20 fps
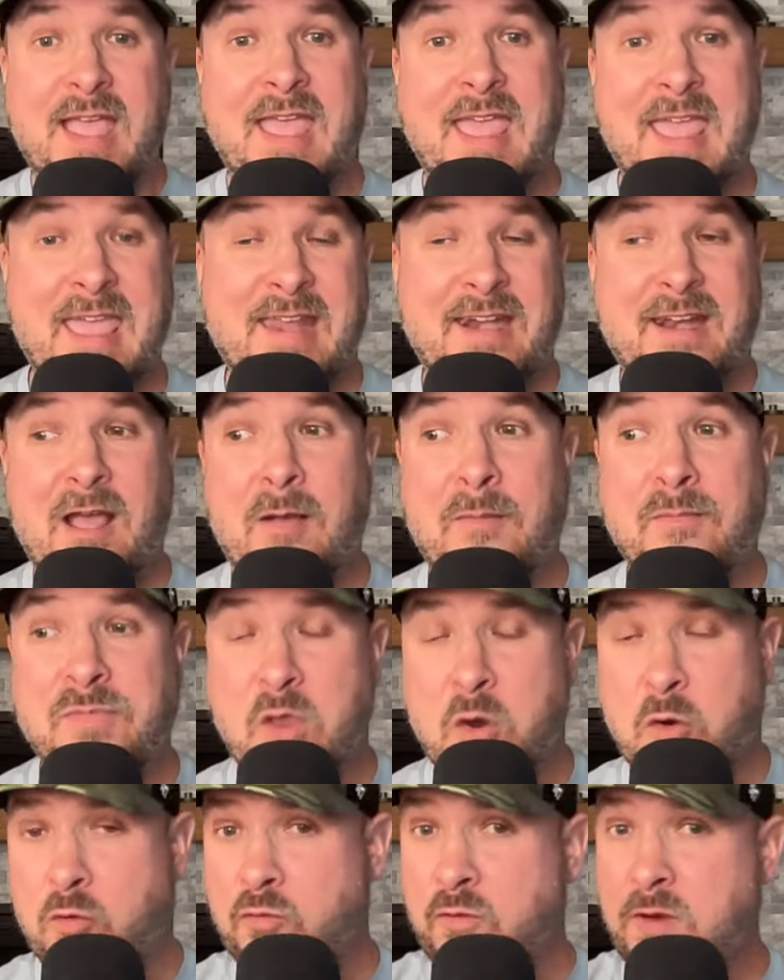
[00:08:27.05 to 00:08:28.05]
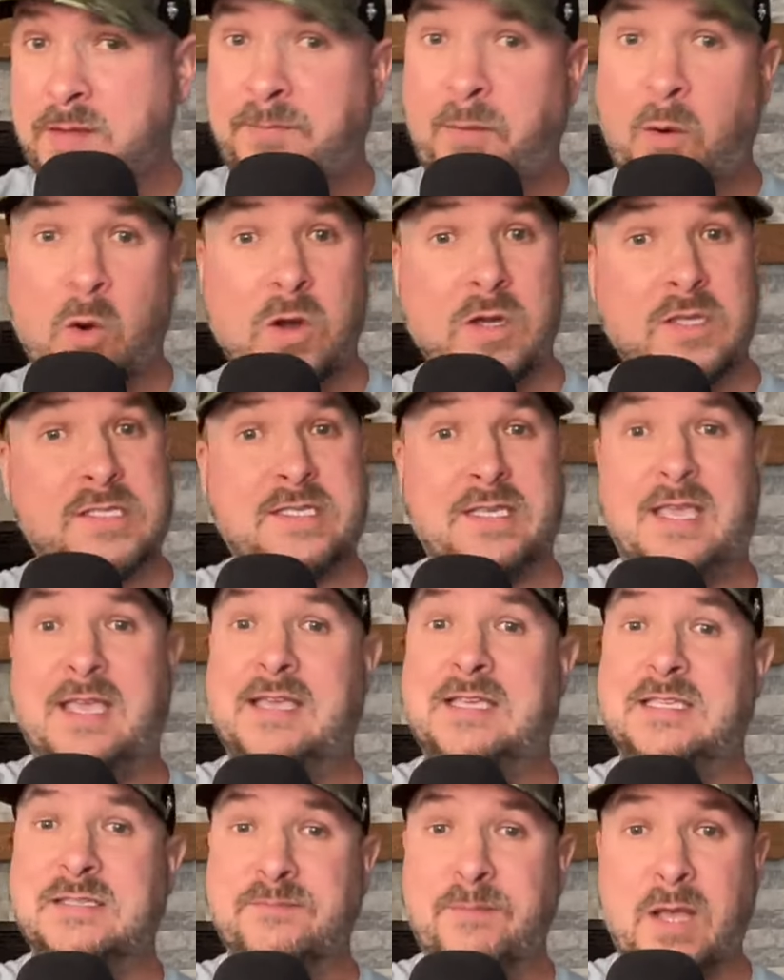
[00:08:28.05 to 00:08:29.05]
And um, there are reports
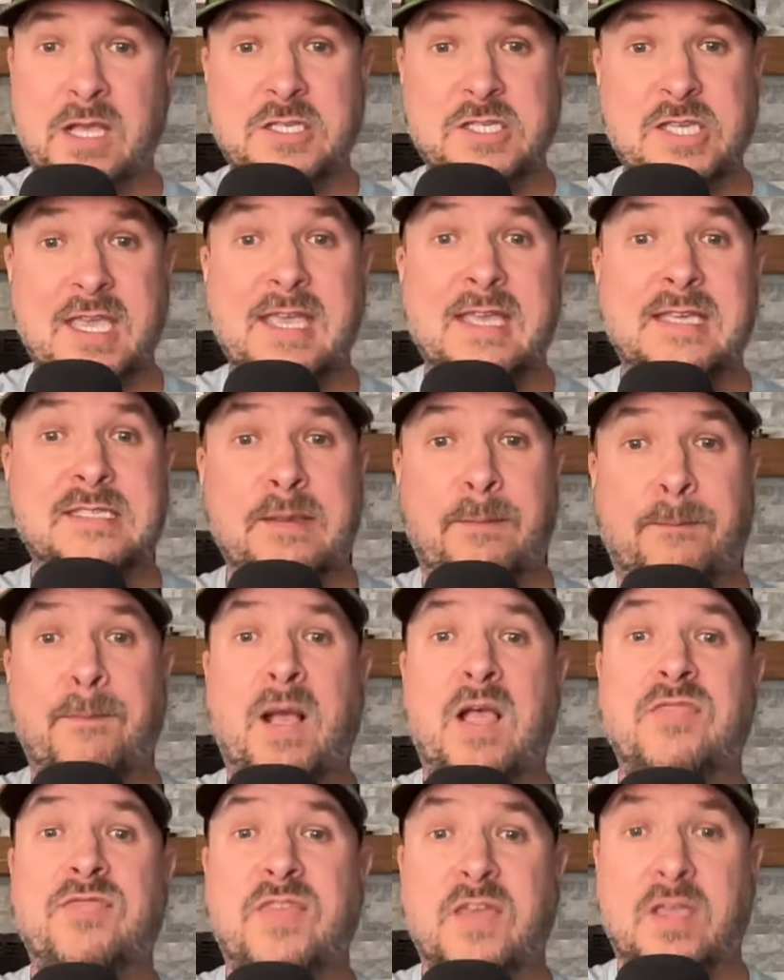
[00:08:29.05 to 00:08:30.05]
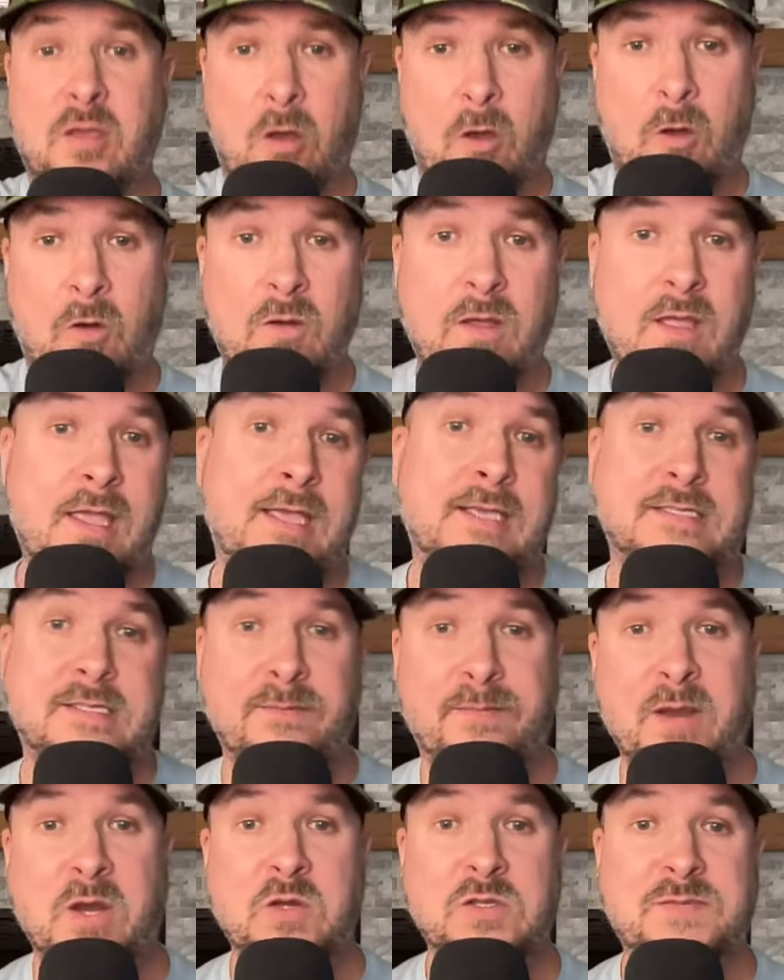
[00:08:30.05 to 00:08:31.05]
as much as a month ago as the
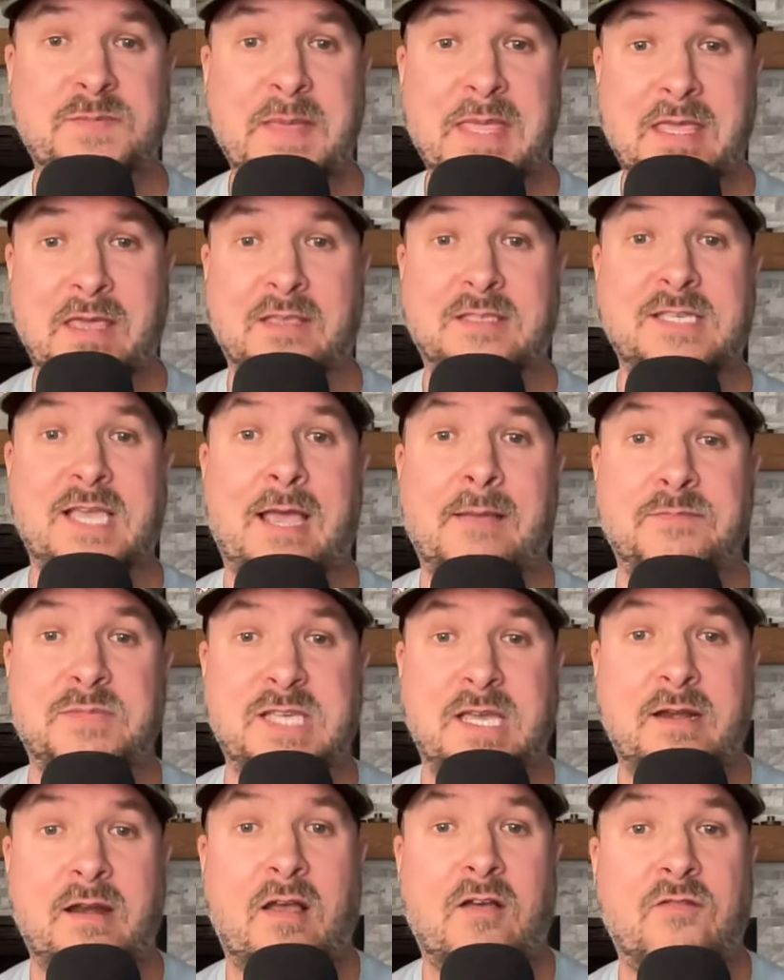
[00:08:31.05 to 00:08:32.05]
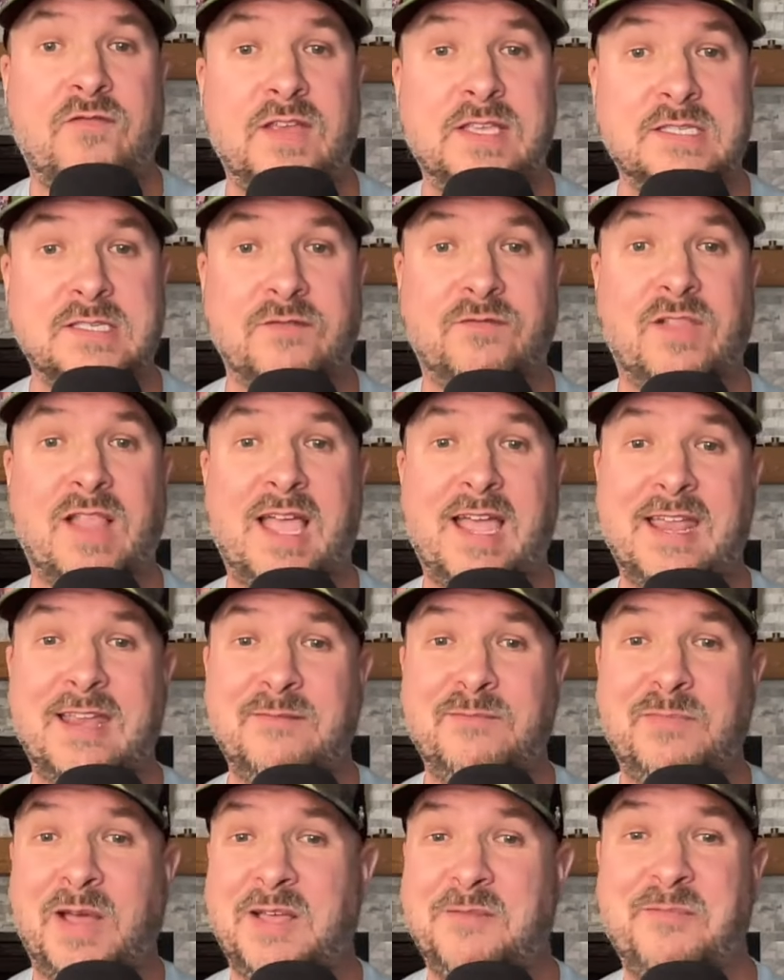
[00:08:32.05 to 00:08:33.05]
Bears being a top 10 offensive
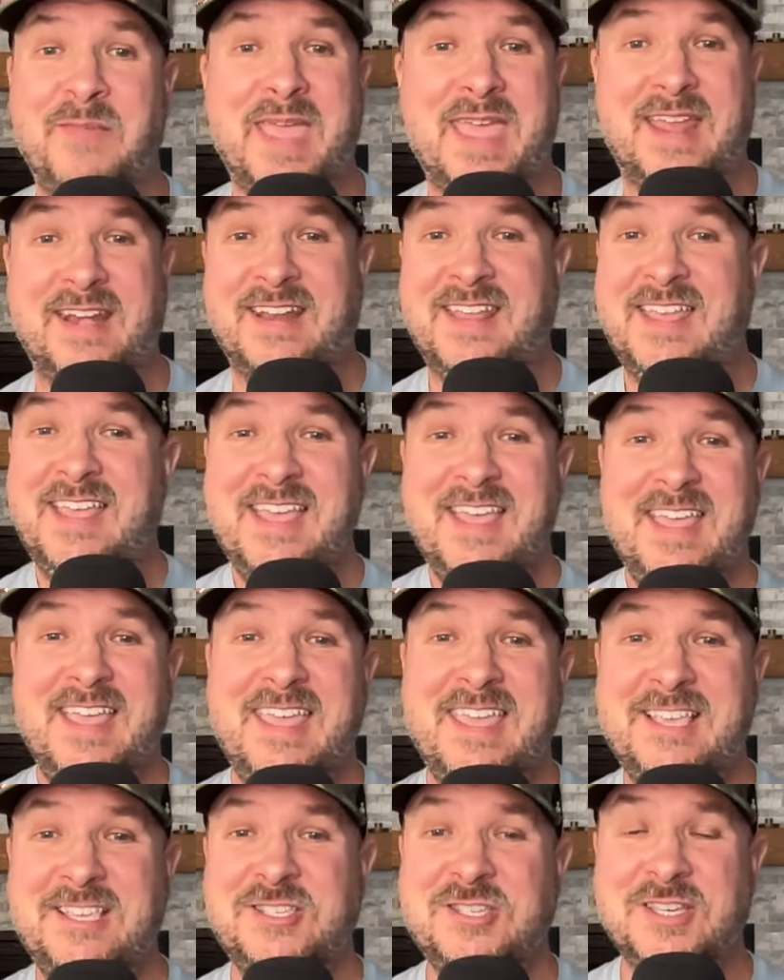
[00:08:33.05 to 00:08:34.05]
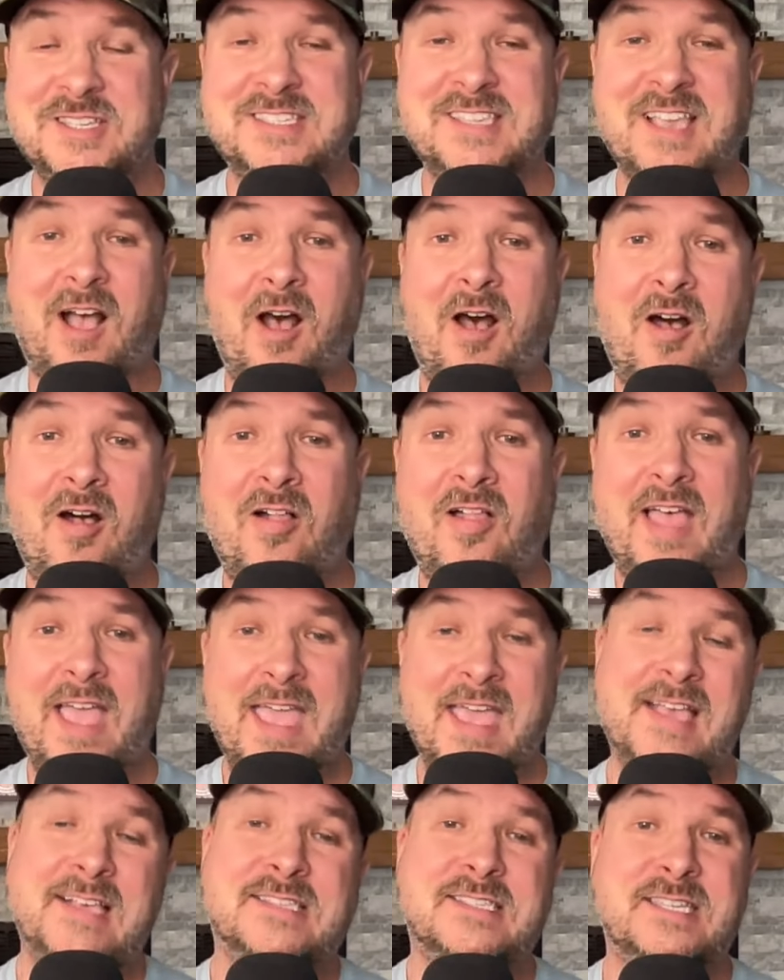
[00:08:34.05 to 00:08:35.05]
line. But man, it just all
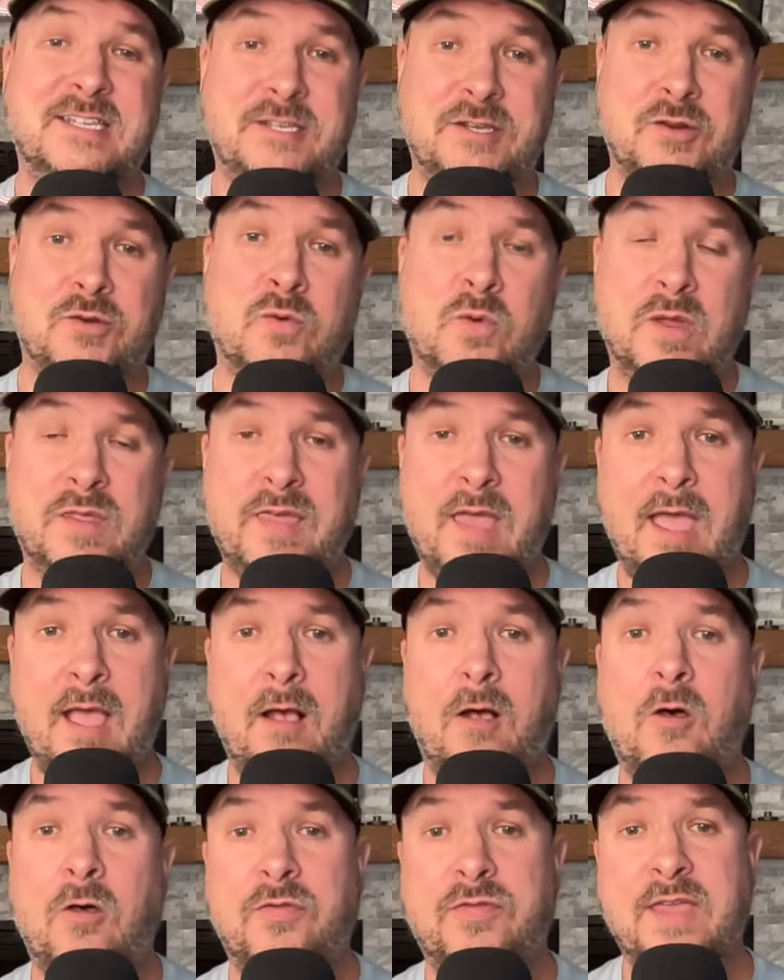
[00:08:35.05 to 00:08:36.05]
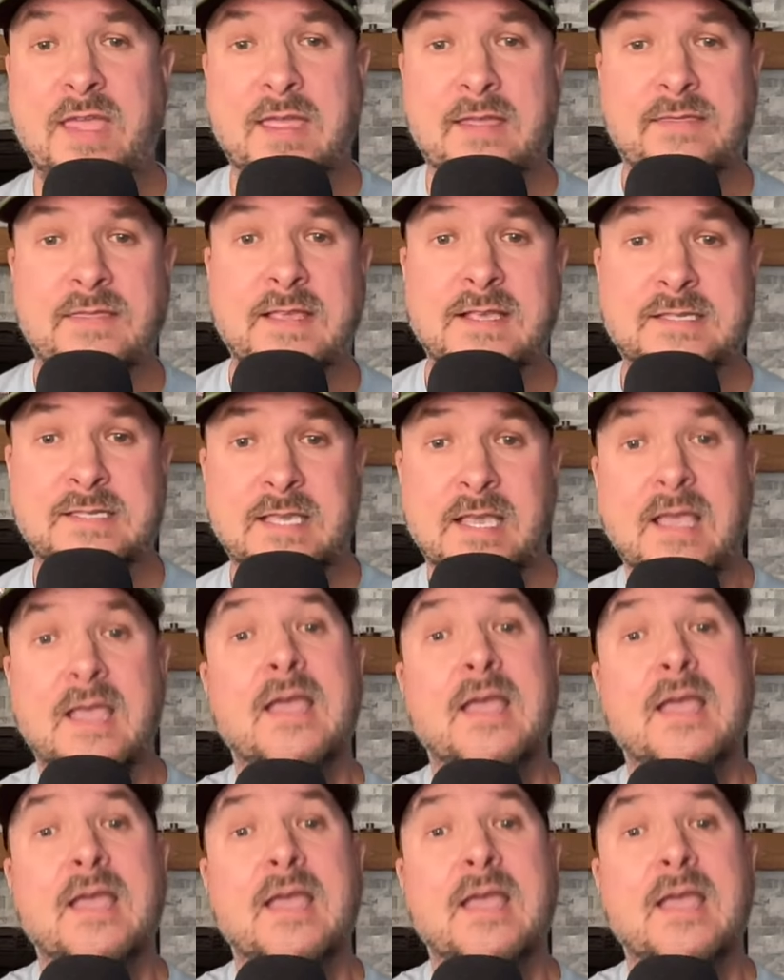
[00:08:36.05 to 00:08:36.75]
has to do with health. And this